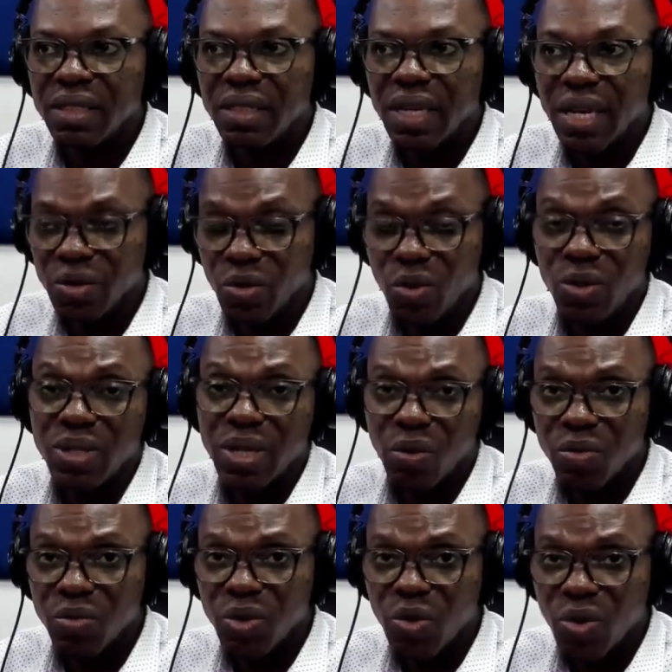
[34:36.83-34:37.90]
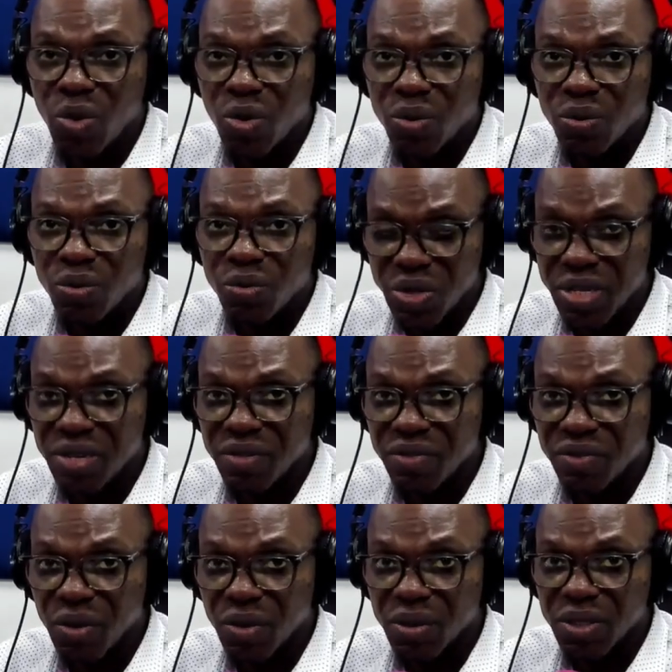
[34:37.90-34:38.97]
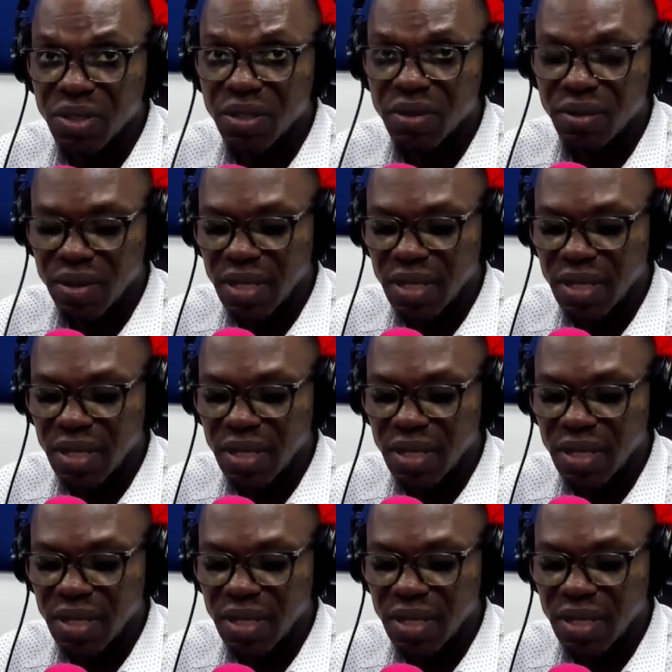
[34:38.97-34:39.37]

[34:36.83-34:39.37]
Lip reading: And those are what we call reading faults.